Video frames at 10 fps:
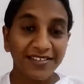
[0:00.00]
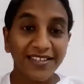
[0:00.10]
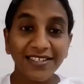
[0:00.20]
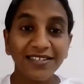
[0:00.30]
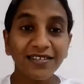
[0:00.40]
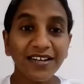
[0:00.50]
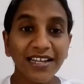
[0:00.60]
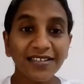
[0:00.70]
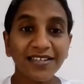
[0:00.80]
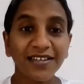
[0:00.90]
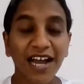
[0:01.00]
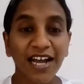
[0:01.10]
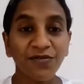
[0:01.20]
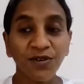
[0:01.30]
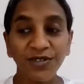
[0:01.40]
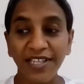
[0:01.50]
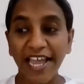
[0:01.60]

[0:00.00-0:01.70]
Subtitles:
That's the reason I was